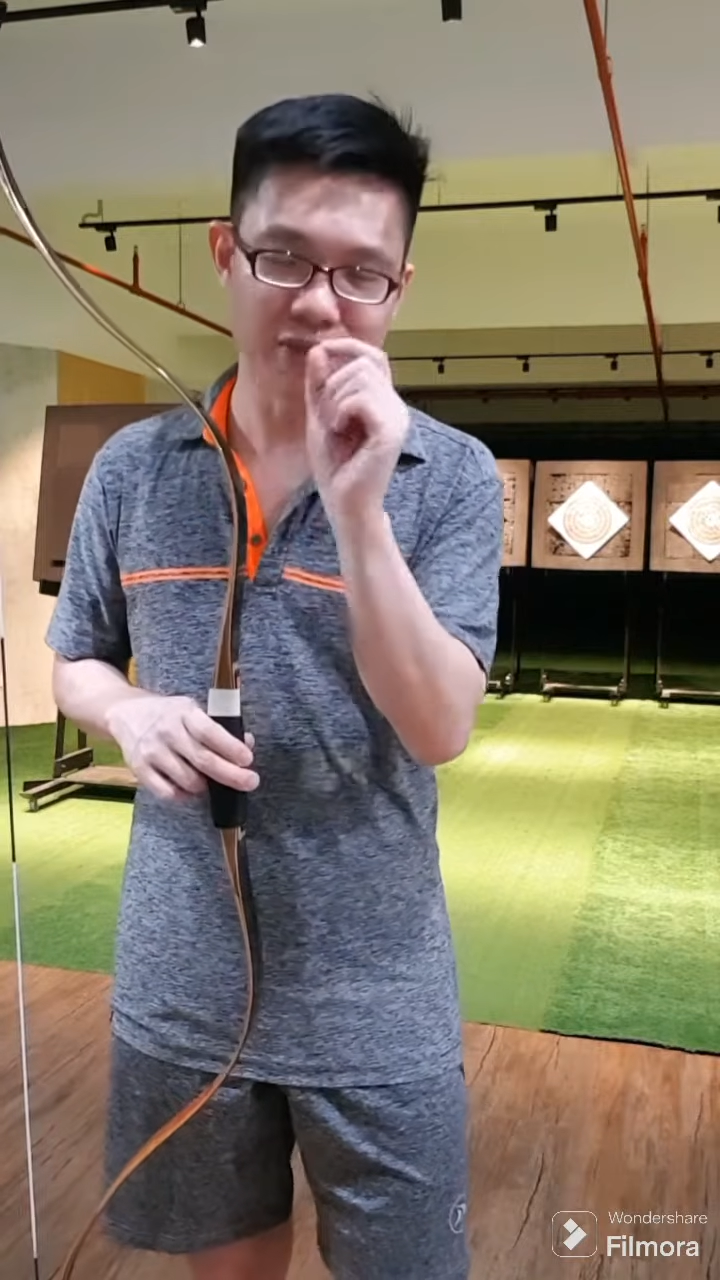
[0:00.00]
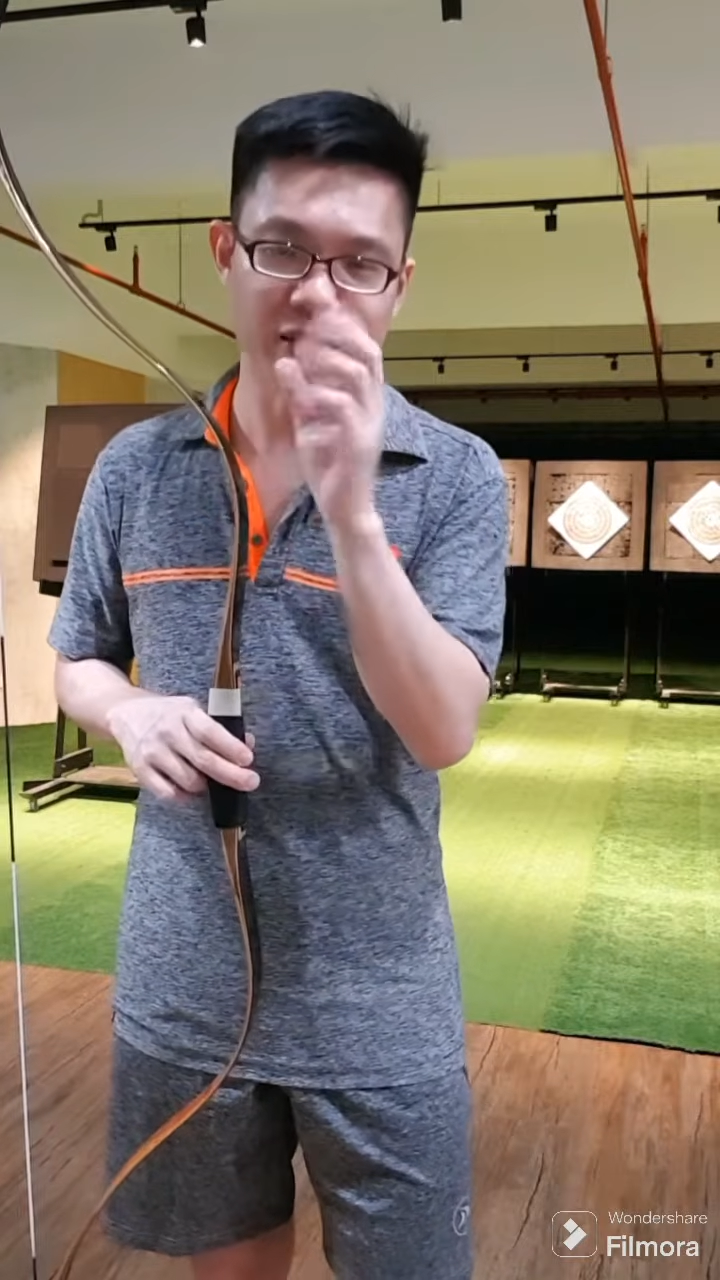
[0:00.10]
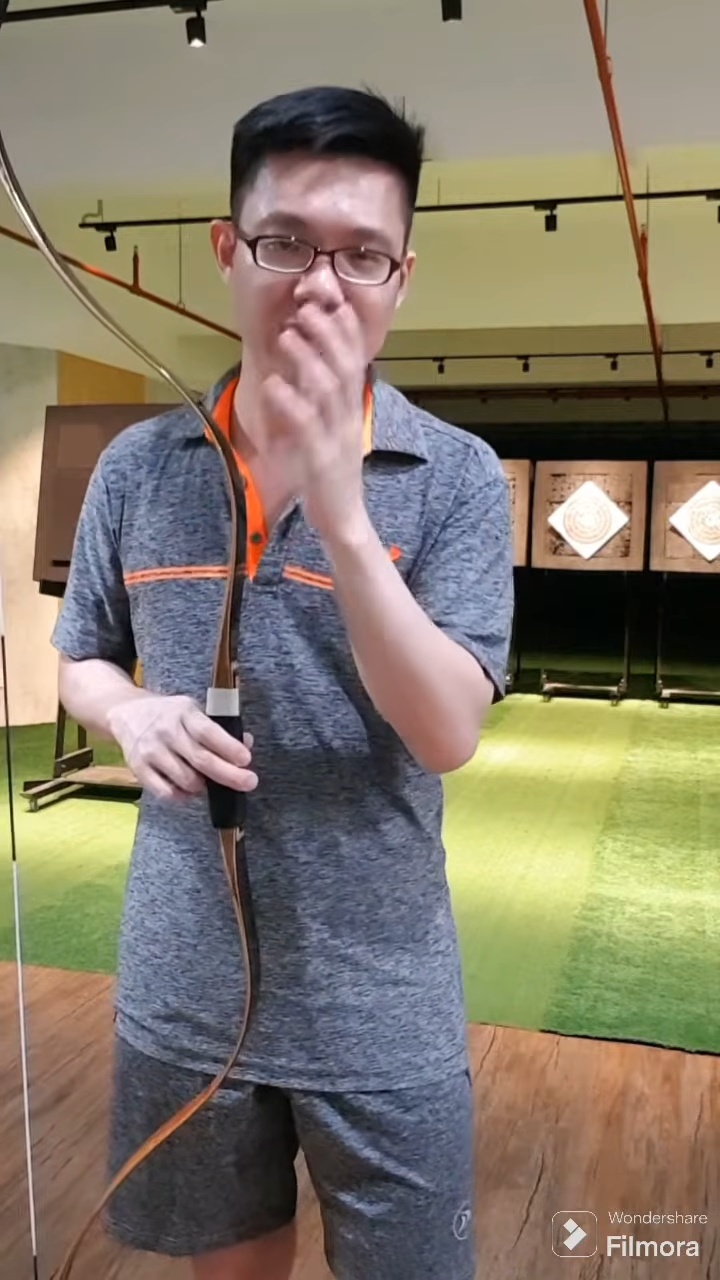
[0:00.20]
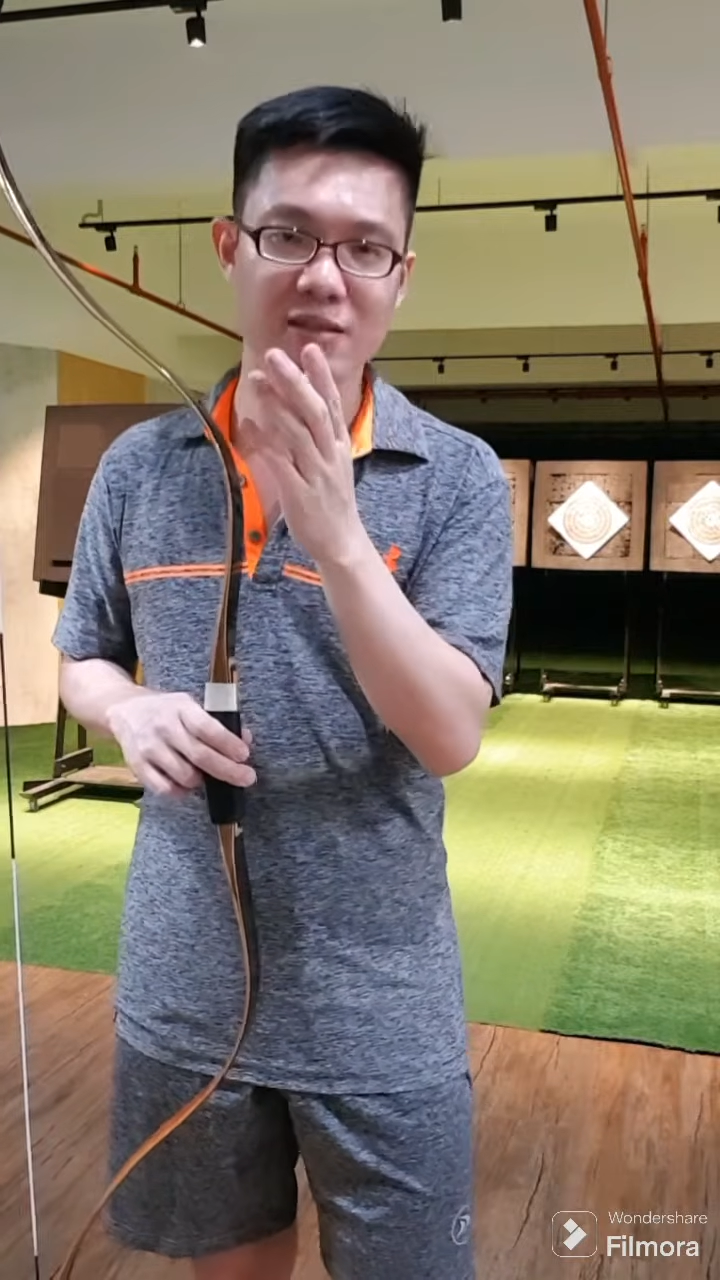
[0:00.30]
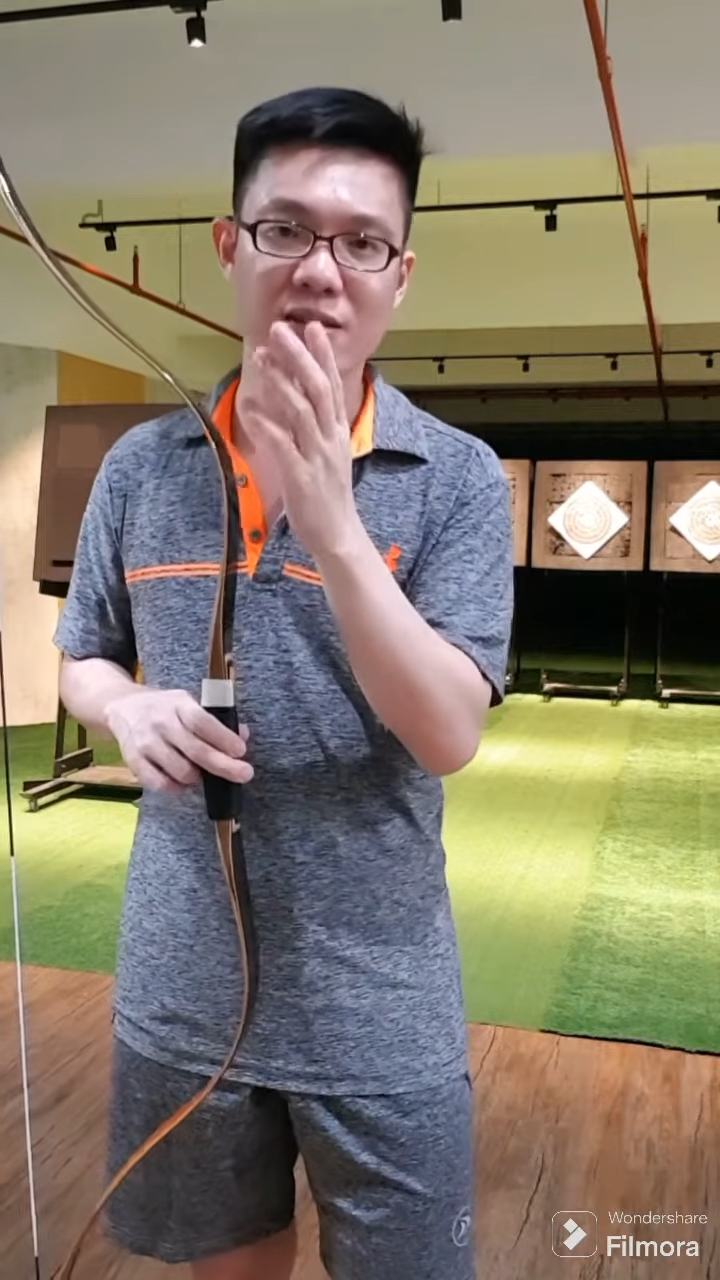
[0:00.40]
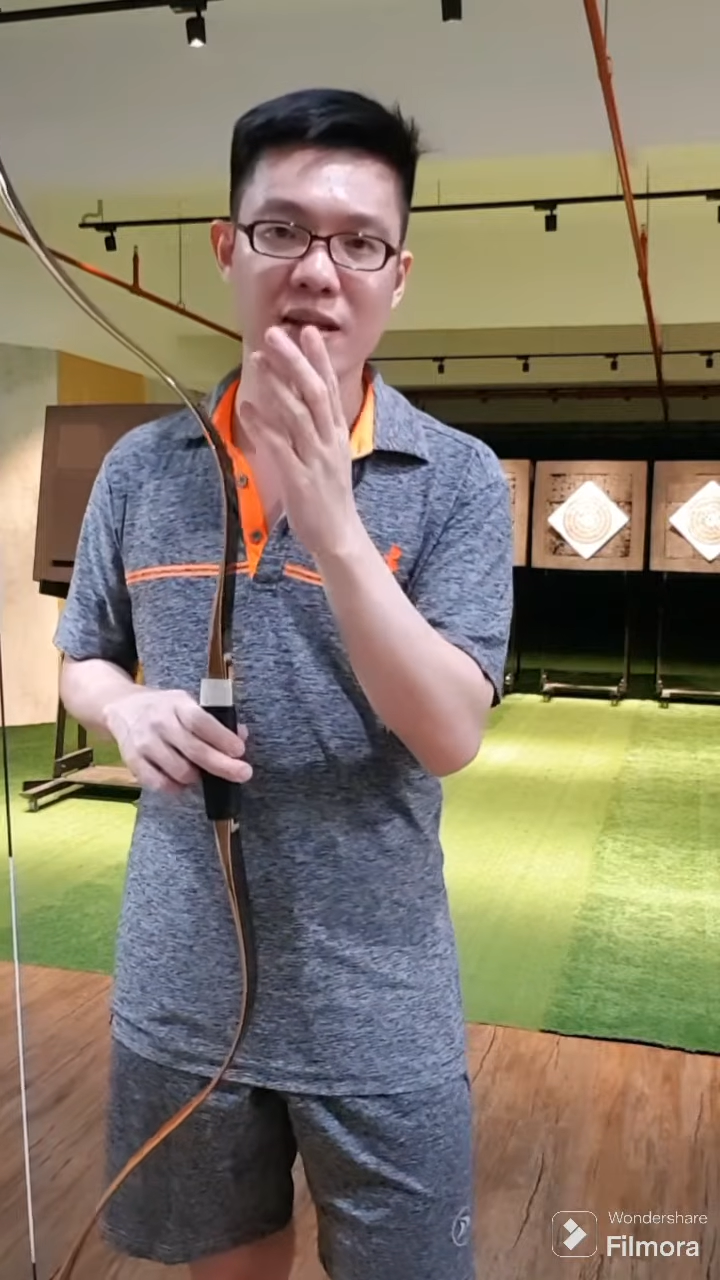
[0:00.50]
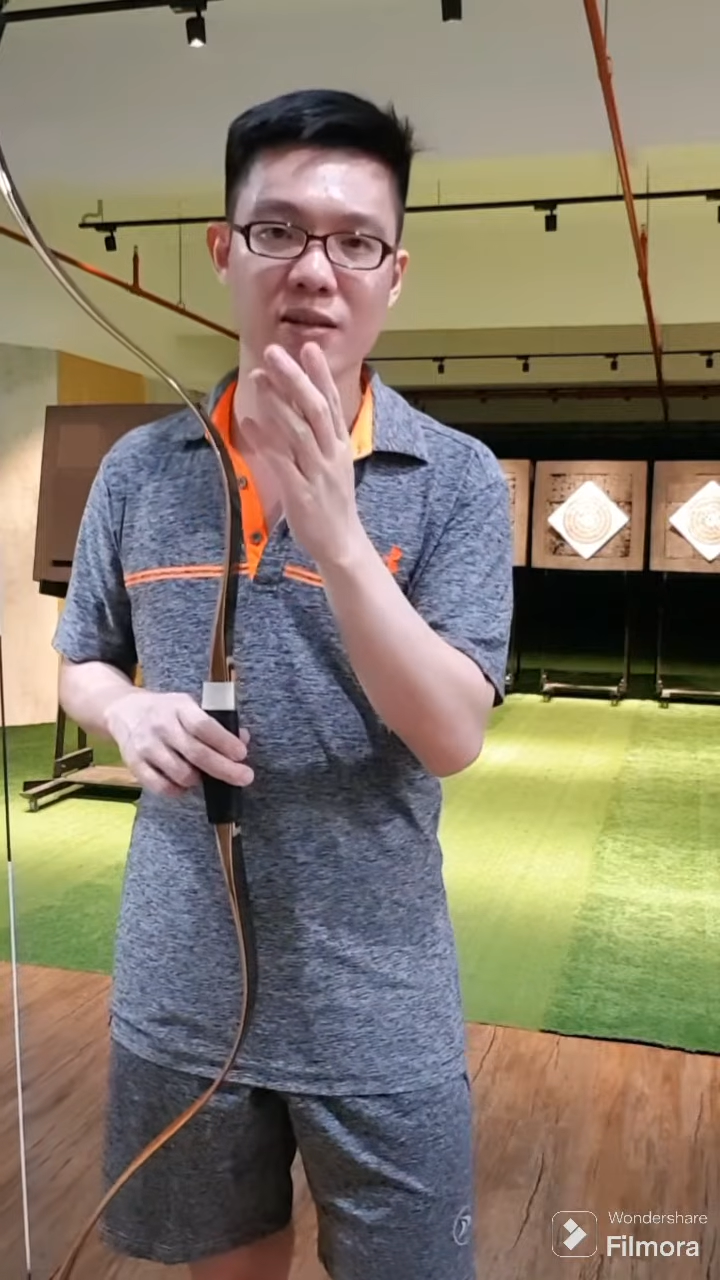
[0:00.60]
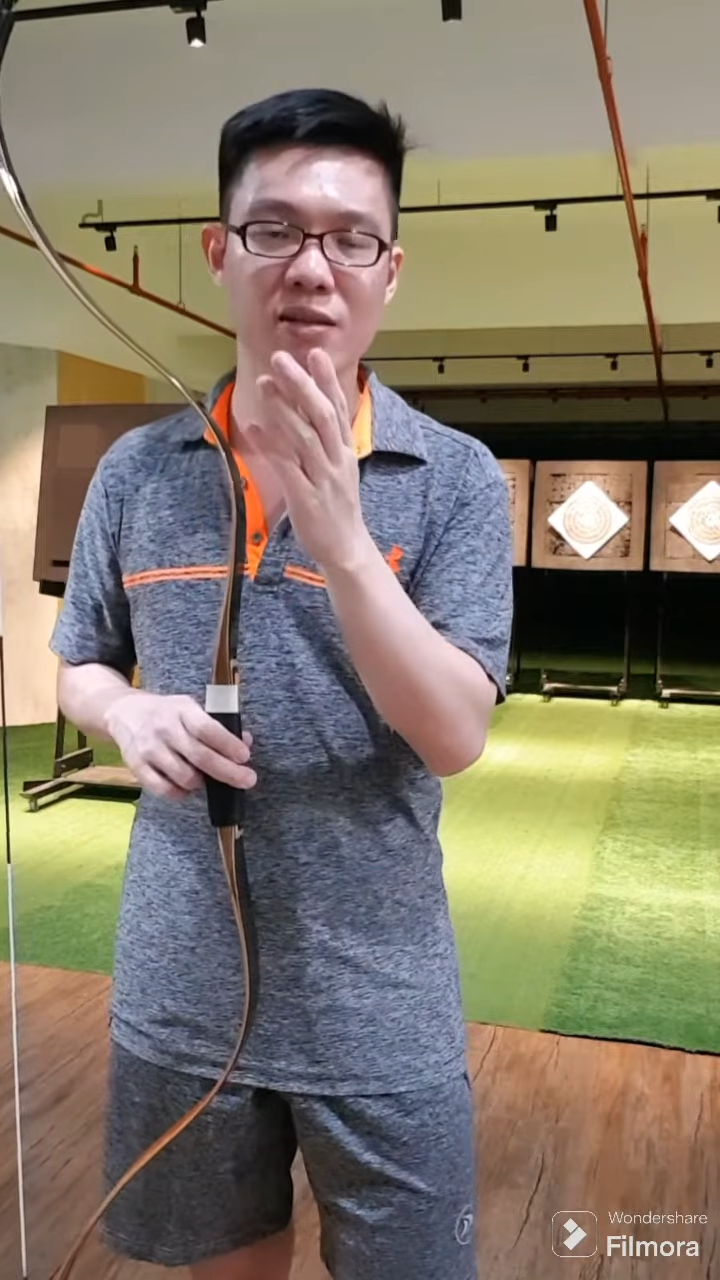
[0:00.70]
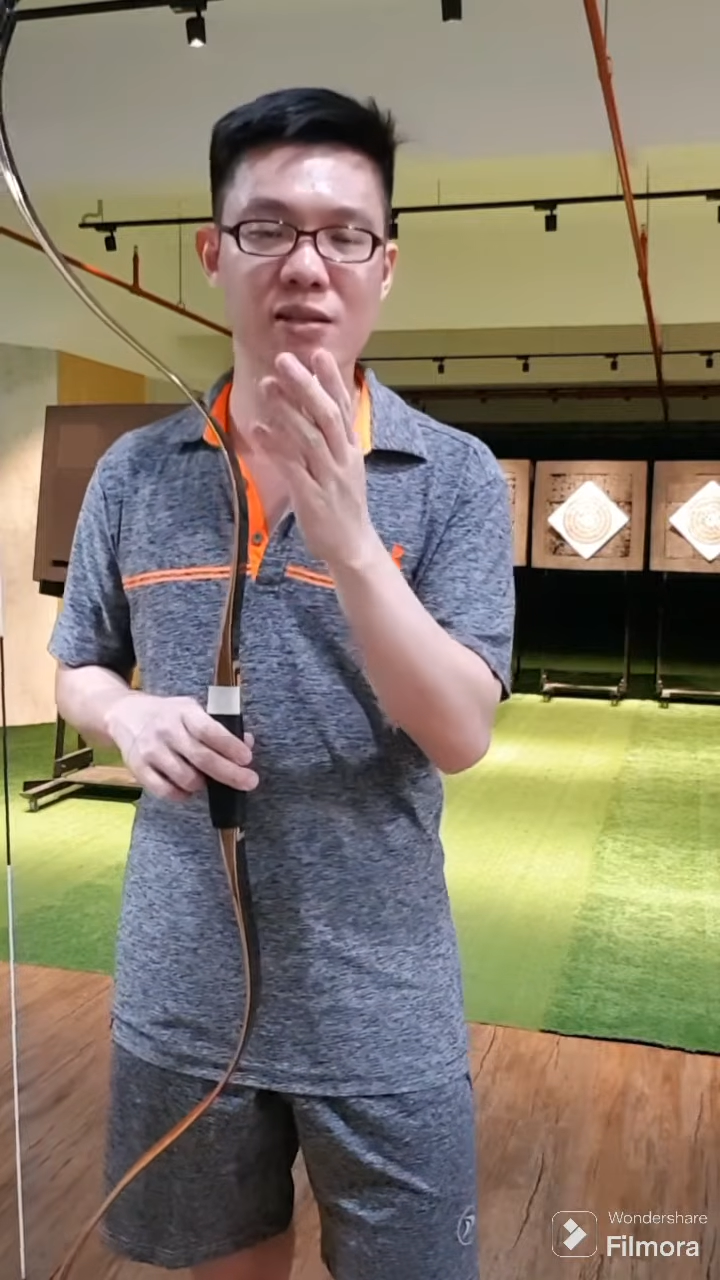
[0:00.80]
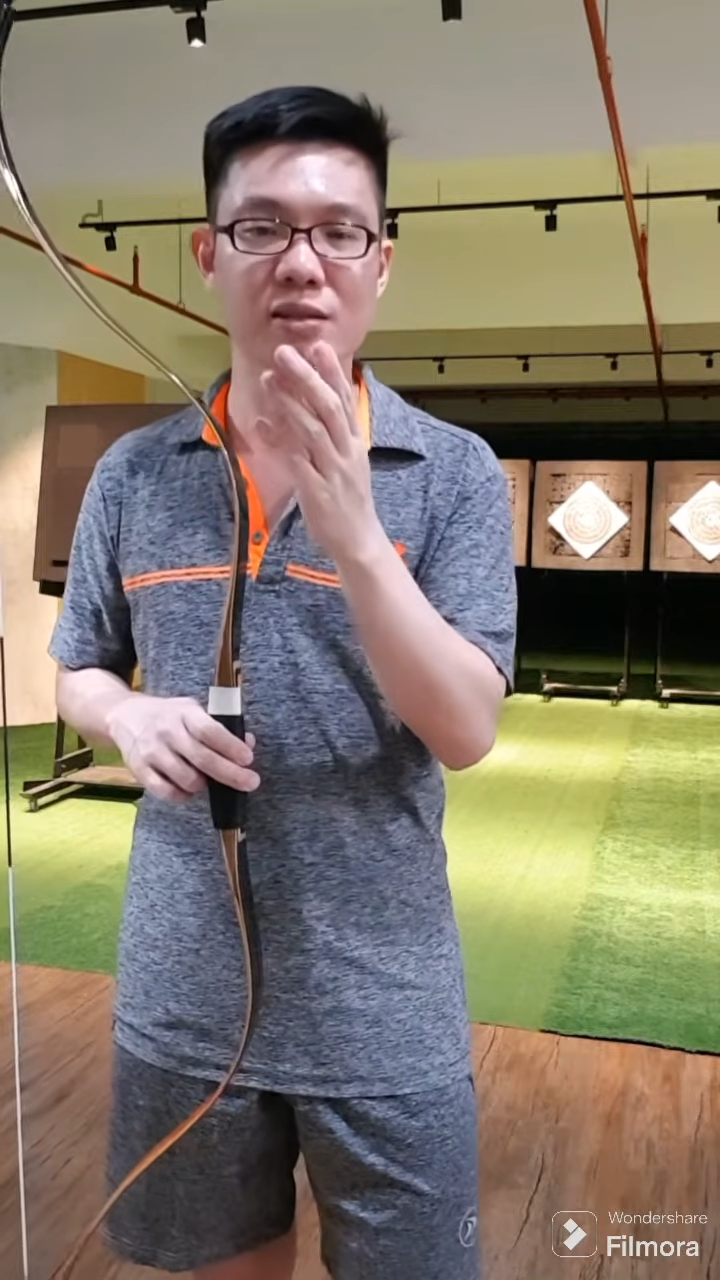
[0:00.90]
faster than
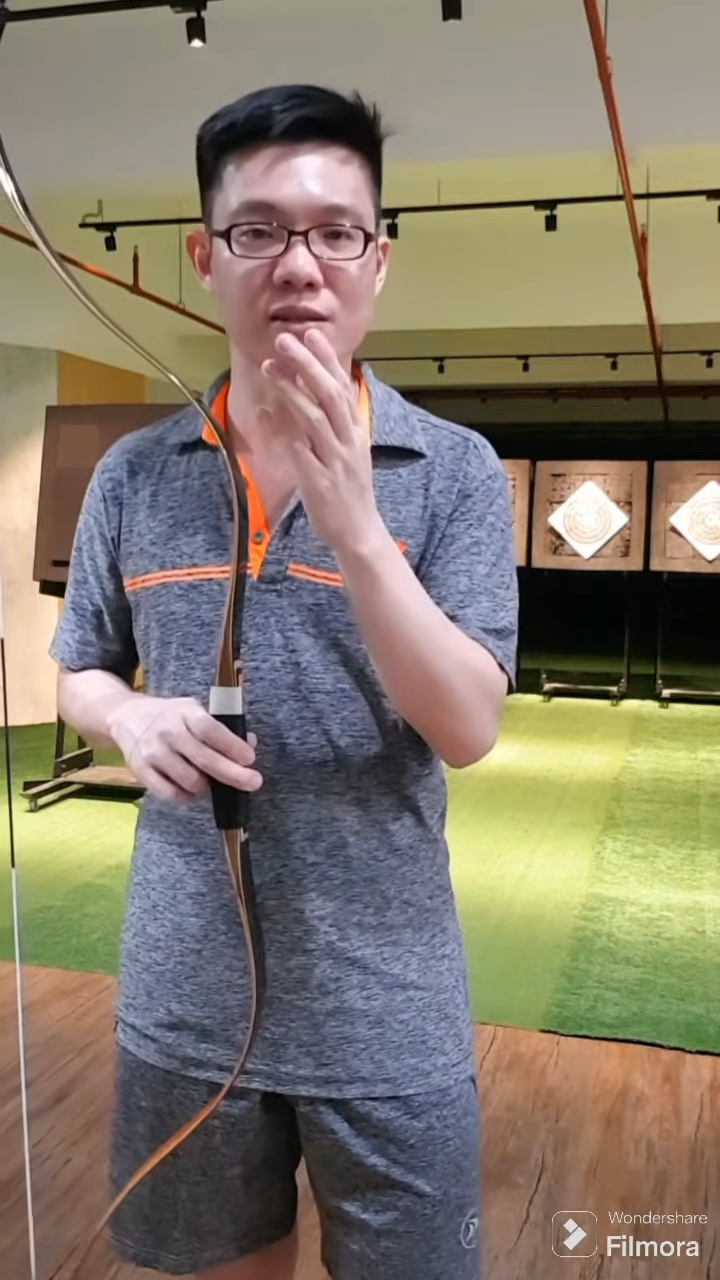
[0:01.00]
the